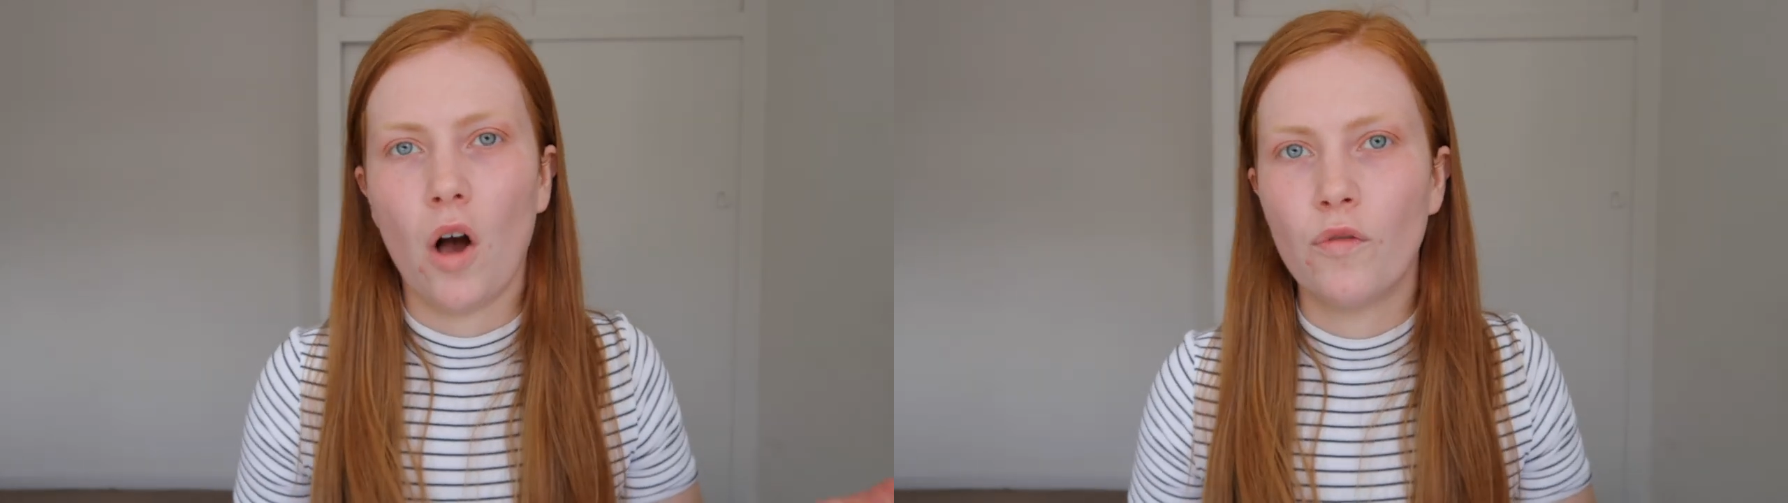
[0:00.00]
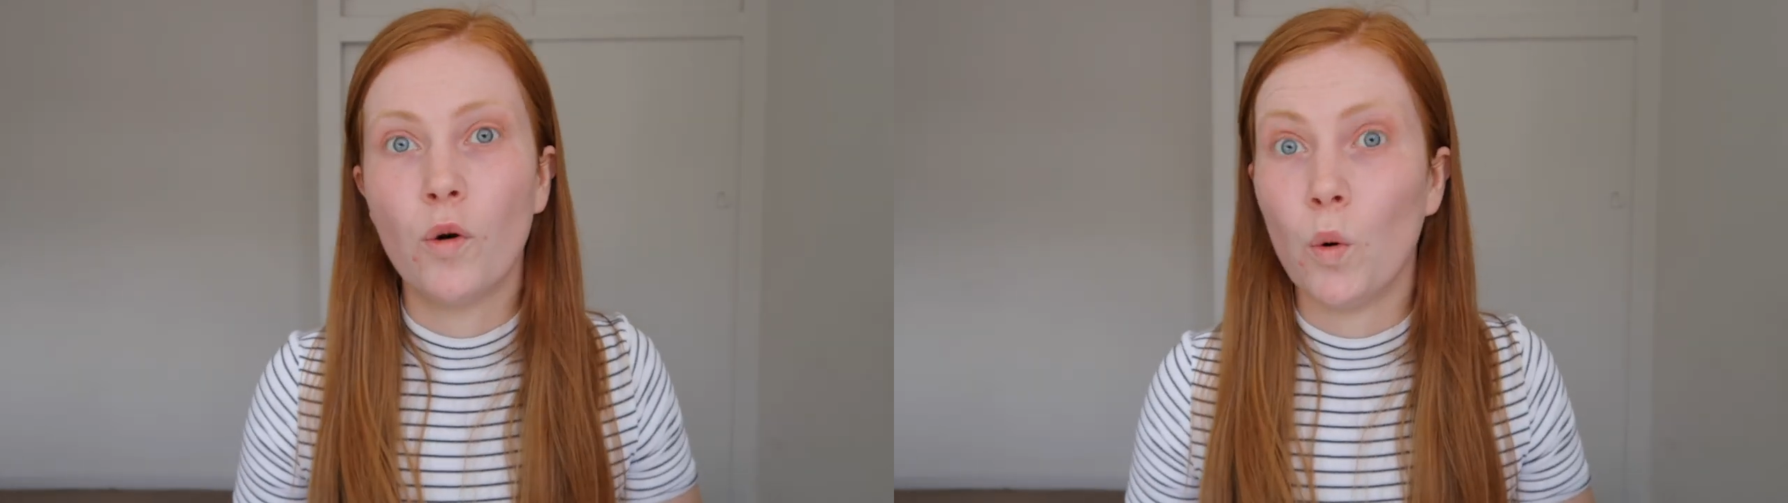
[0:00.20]

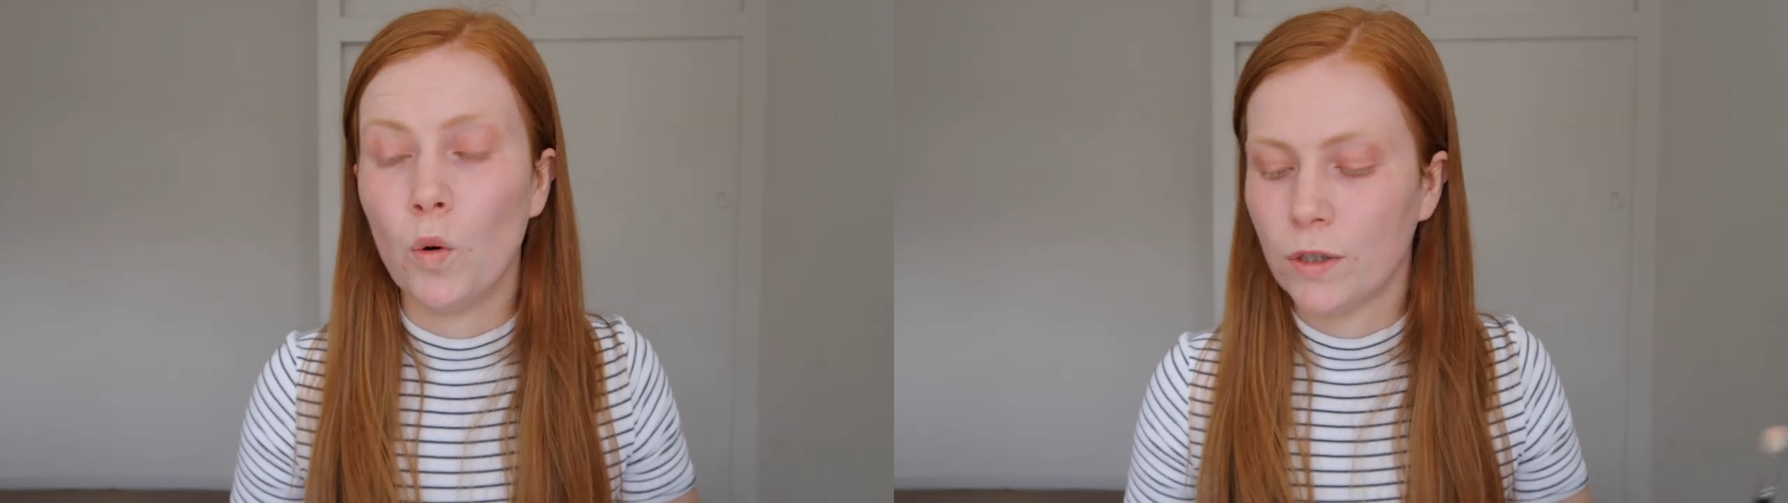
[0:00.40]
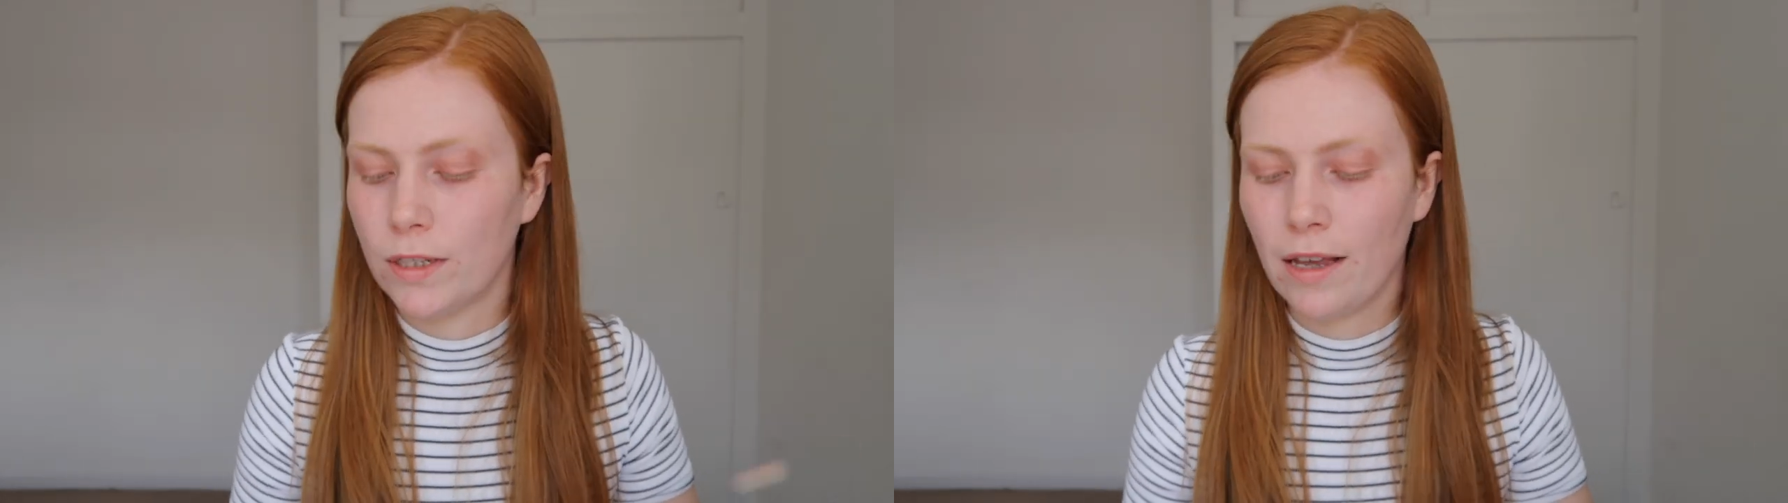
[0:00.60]
of
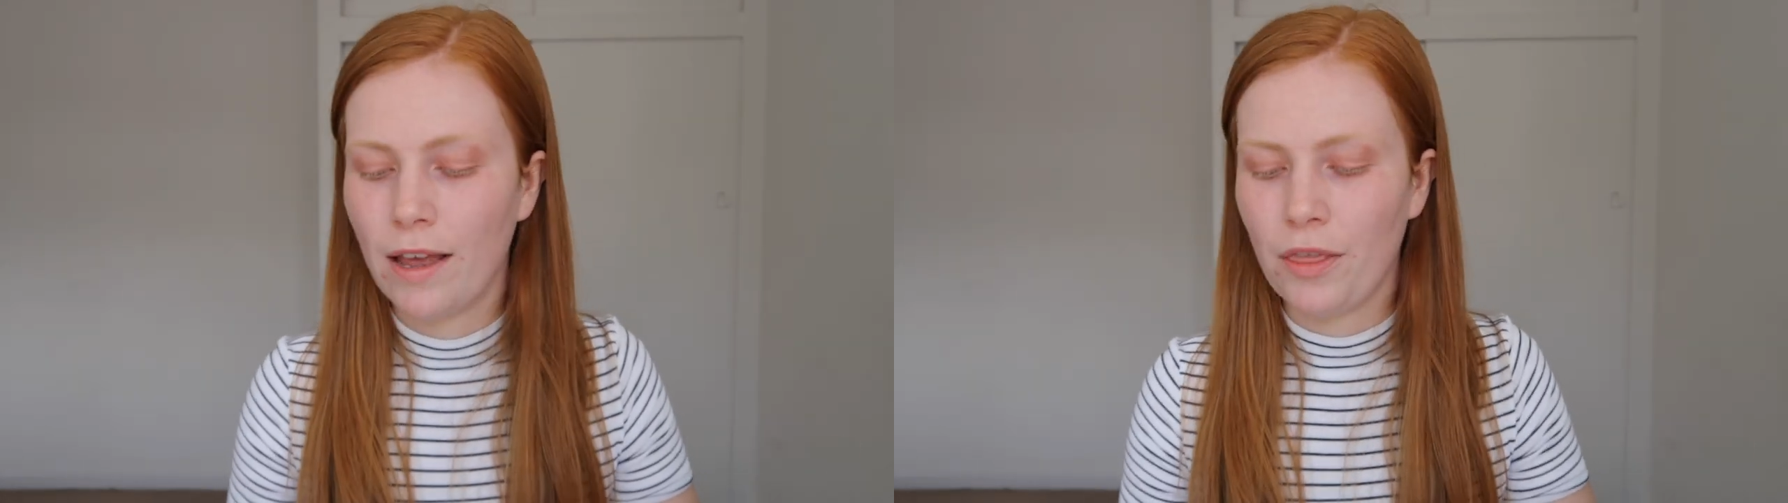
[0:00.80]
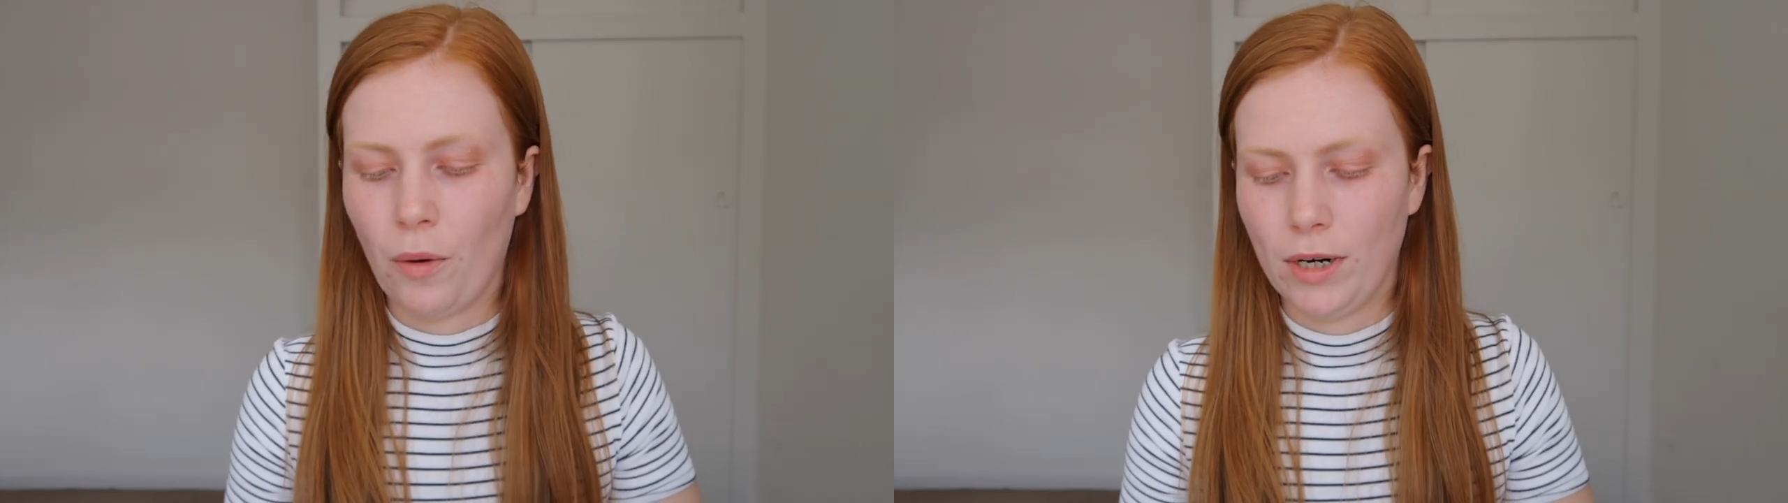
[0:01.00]
course,
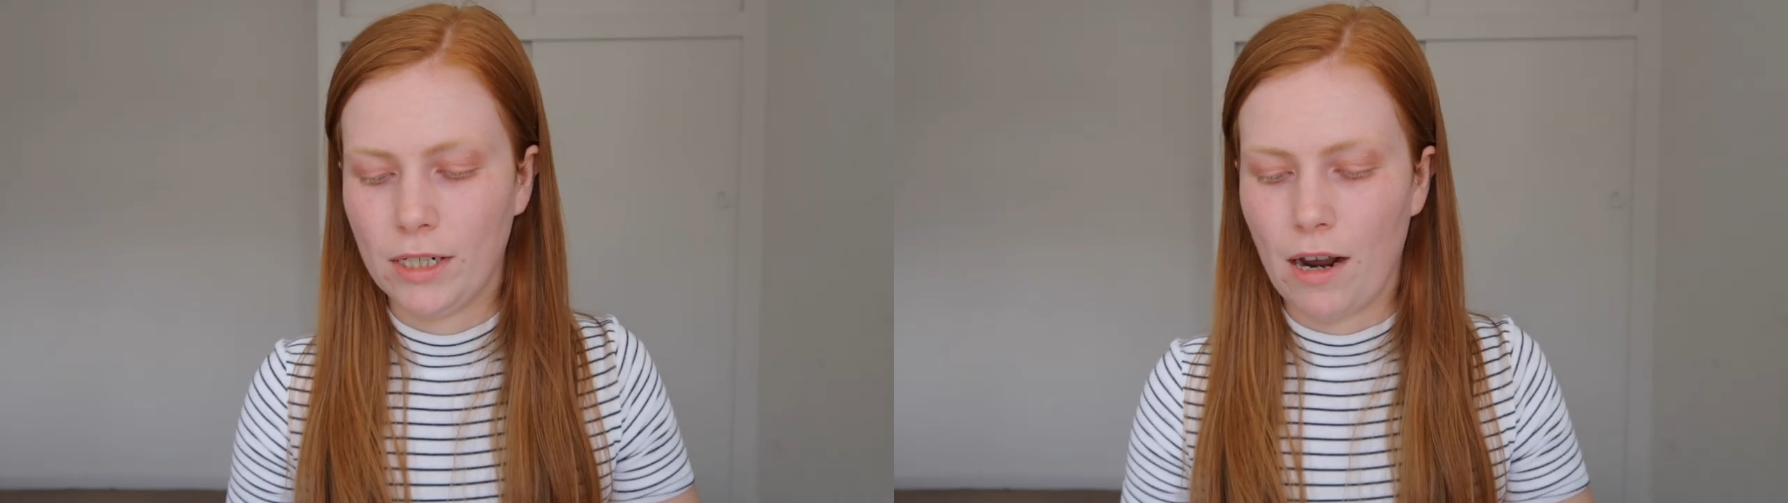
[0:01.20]
the one